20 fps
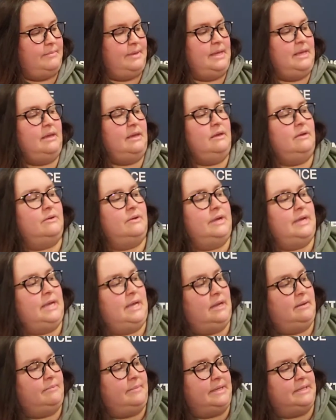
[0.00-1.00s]
Being
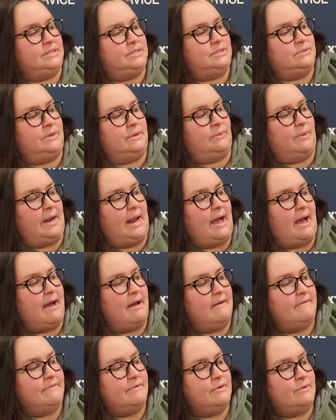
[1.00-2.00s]
green means doing
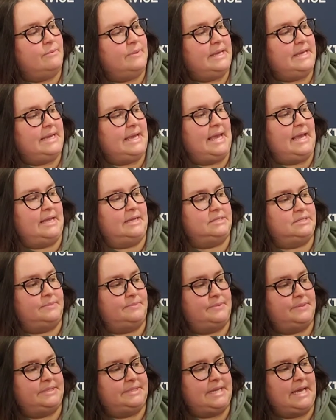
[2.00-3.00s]
whatever we can to
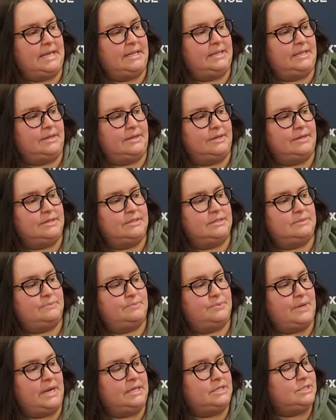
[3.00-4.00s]
protect the Earth's
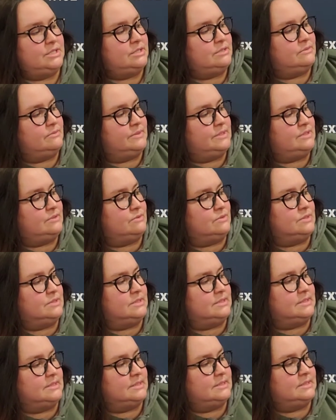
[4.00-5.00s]
precious
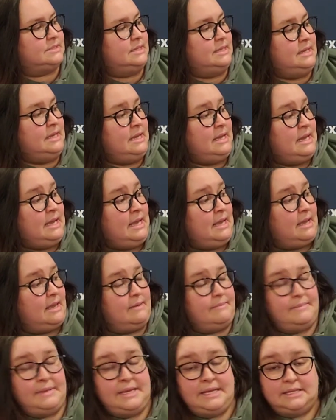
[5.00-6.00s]
resources.
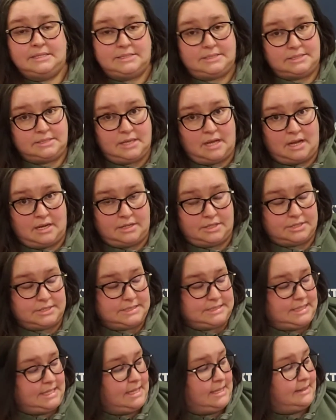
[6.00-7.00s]
It means to
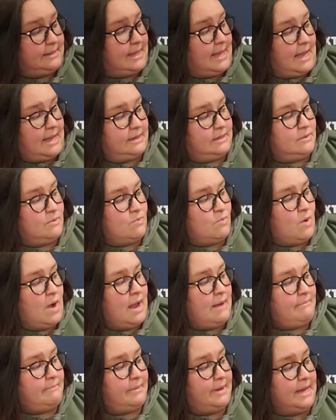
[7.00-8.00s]
understand that
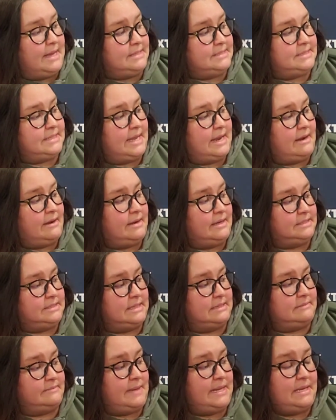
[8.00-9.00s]
one bus carries
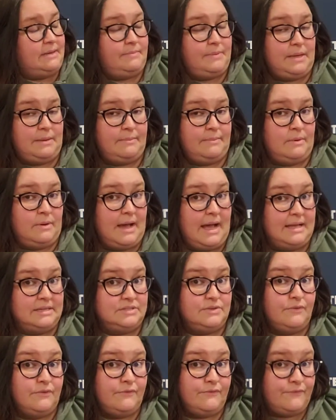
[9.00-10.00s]
as many people
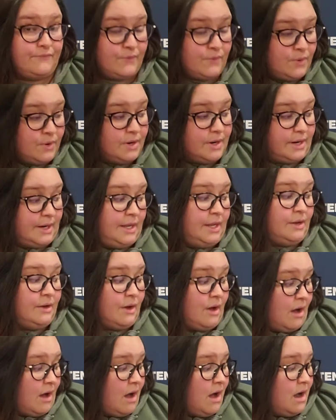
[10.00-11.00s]
as 40
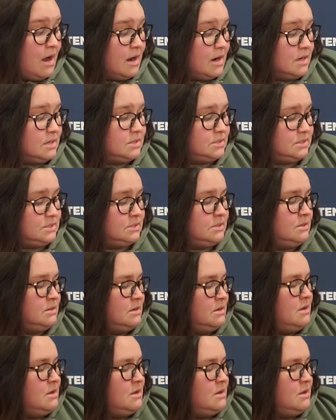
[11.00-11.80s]
cars.